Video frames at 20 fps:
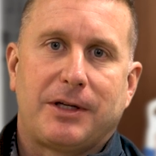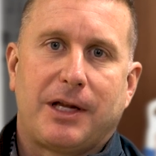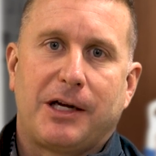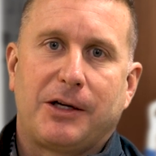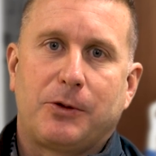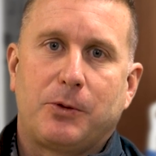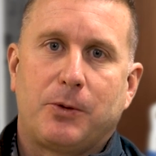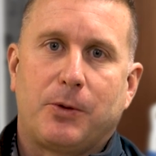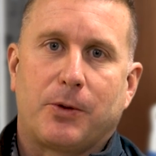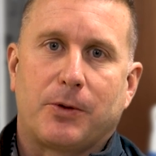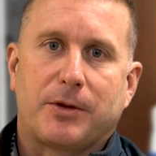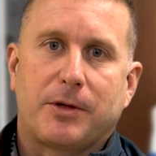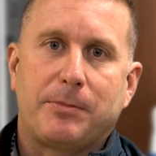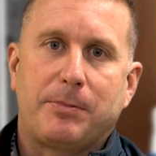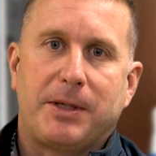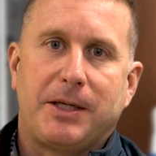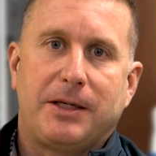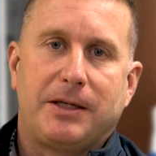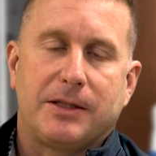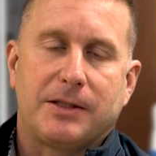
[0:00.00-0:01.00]
and ankle
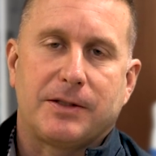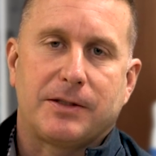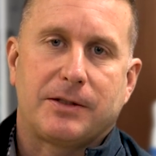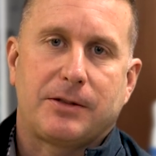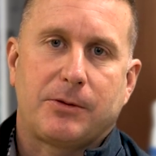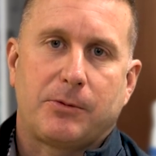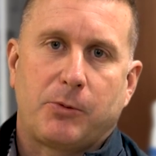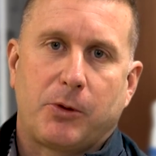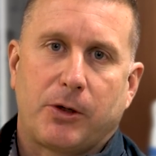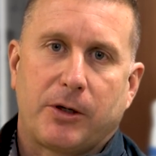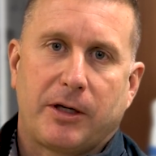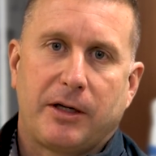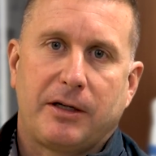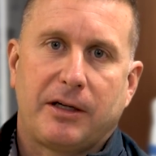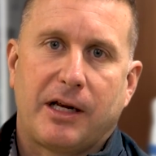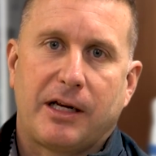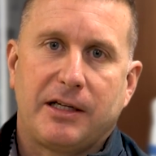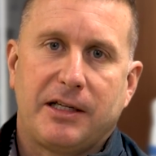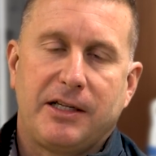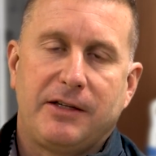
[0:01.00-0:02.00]
orthopedist
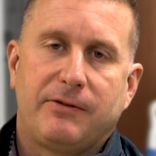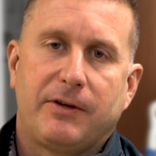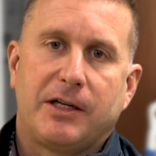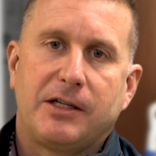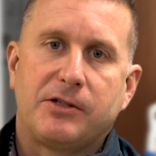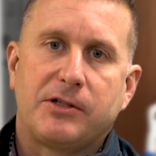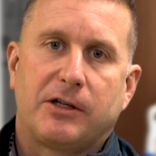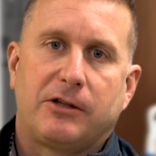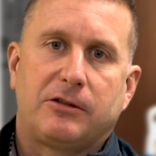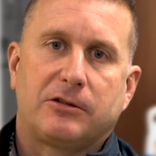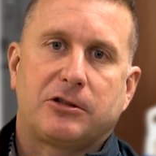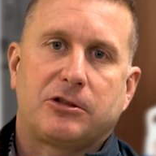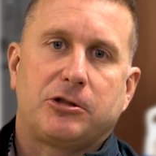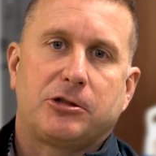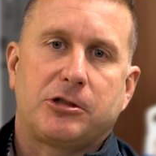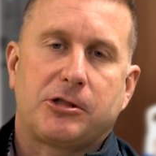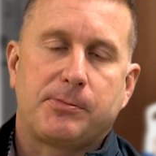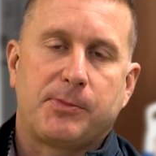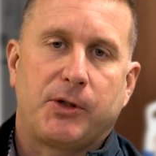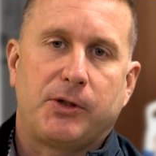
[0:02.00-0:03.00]
working at
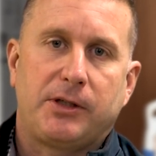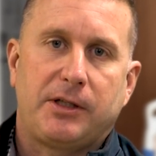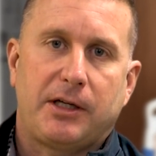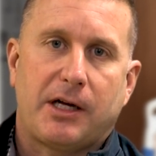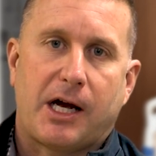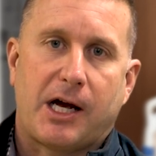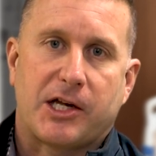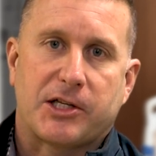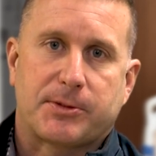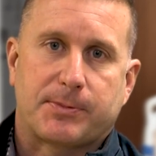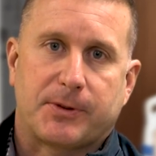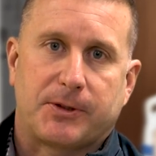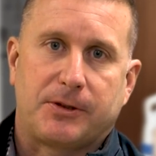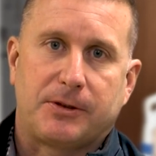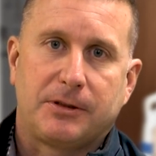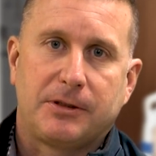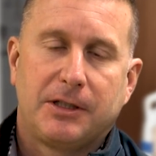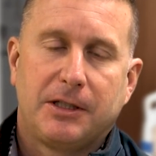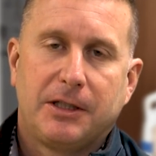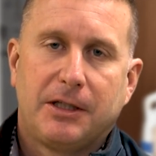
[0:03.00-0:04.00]
Evangelical Community
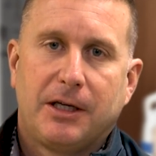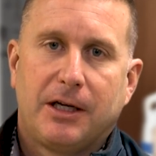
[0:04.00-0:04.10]
Hospital.